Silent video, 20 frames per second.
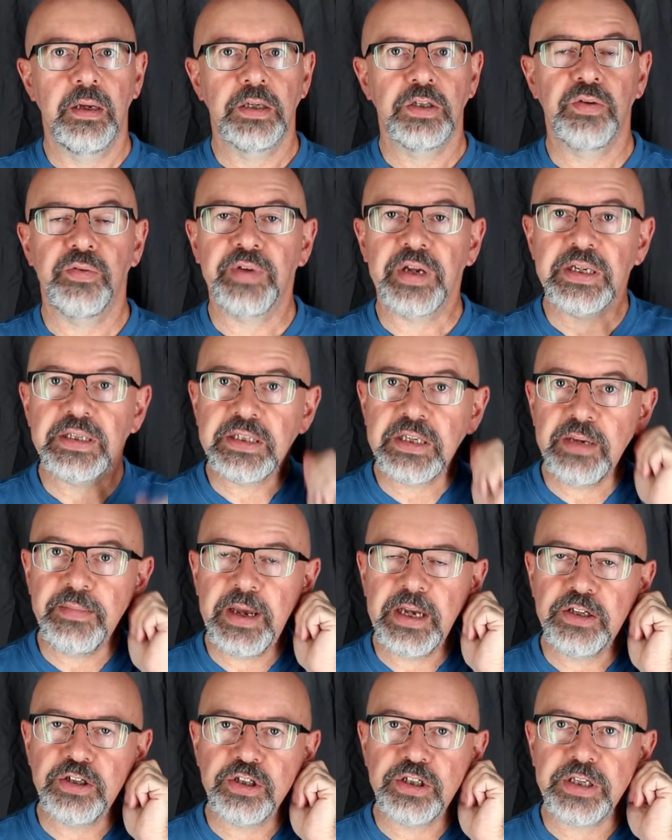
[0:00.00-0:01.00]
So we've got a C
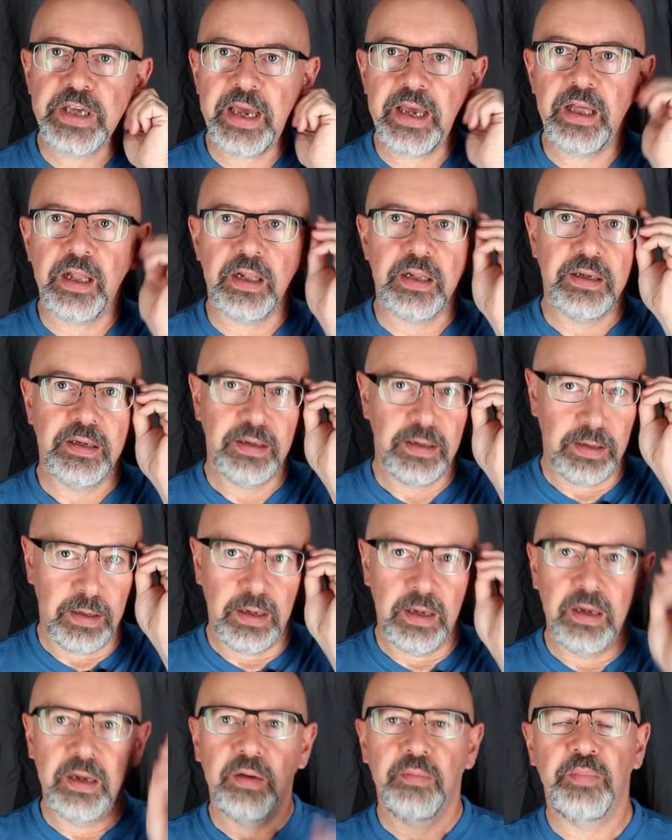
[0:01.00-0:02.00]
major scale,
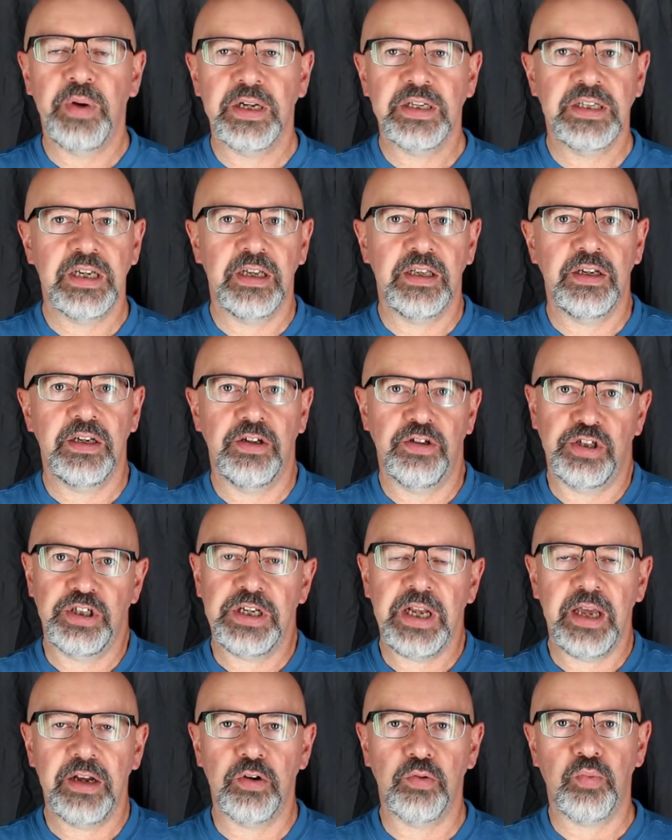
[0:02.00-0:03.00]
but your
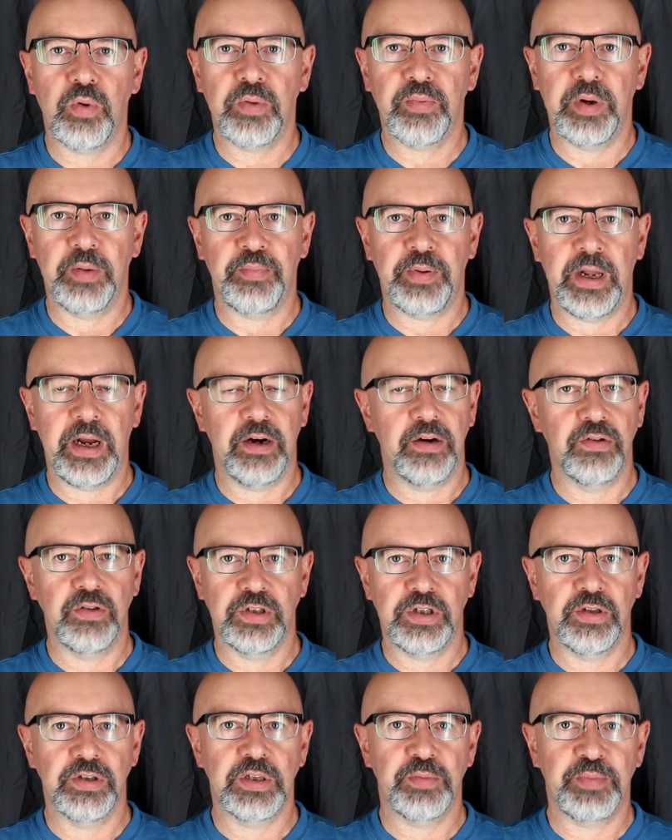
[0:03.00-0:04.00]
standard woodwind player
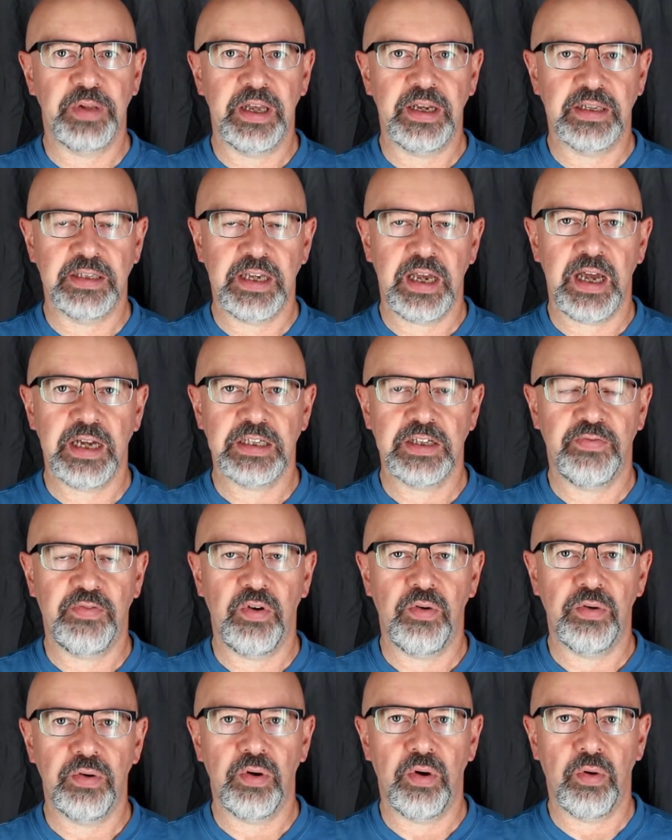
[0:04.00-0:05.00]
who's used to playing
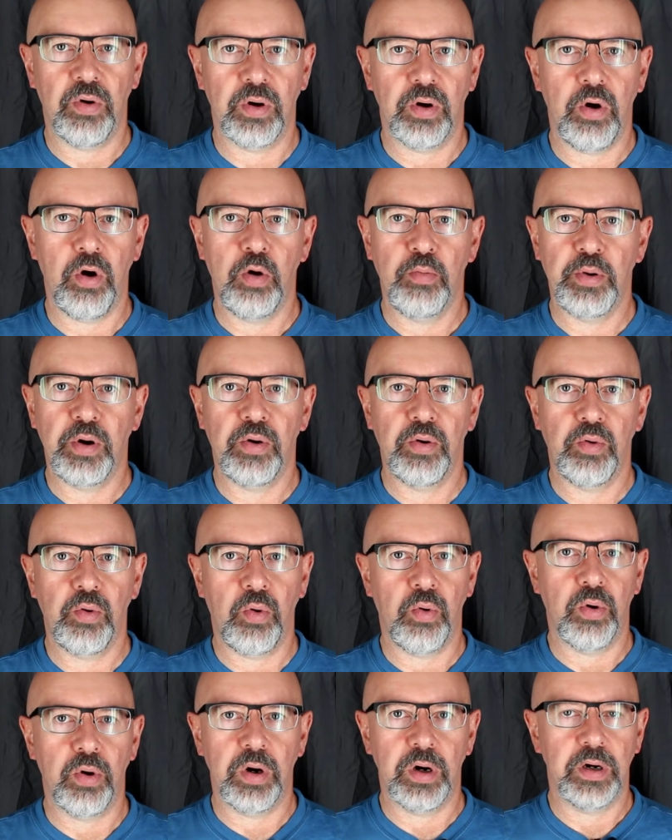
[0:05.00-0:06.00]
saxophone or oboe
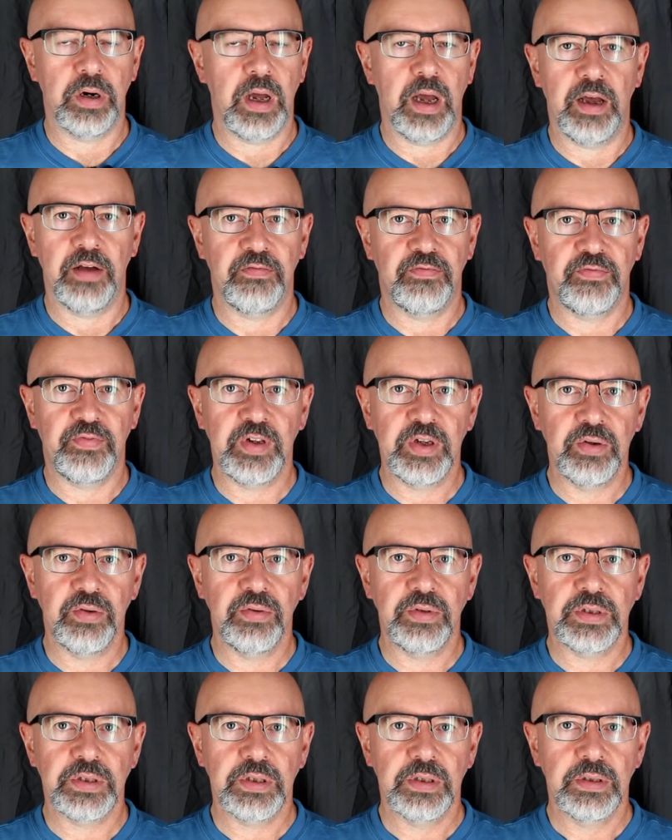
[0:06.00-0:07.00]
or
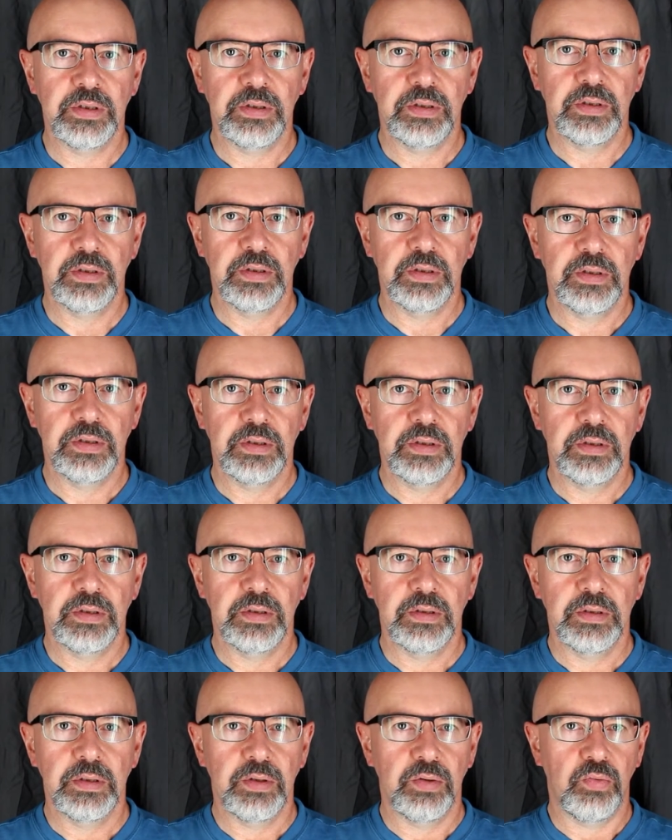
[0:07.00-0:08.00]
flute,
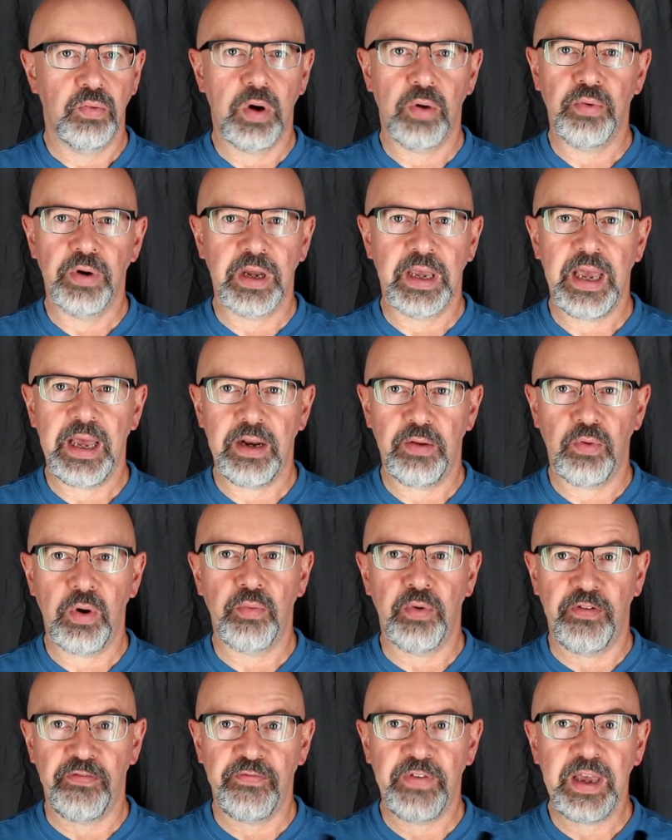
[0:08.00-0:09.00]
what
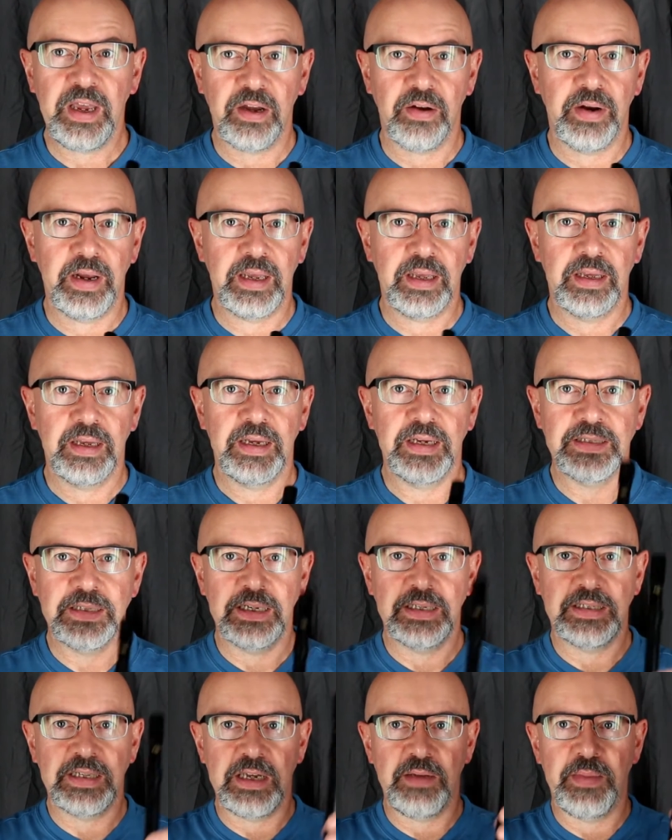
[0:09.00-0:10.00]
we're fingering is
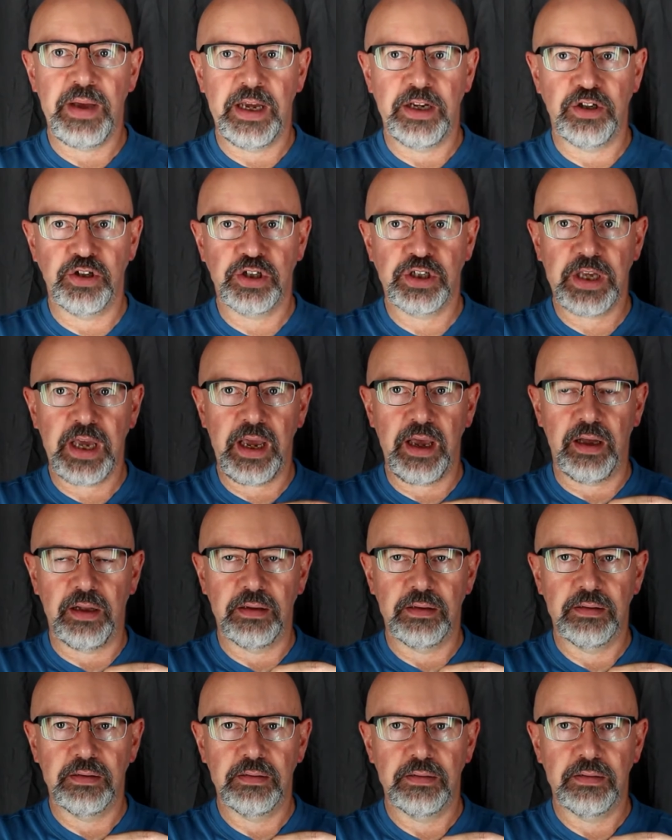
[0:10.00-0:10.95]
a D major scale.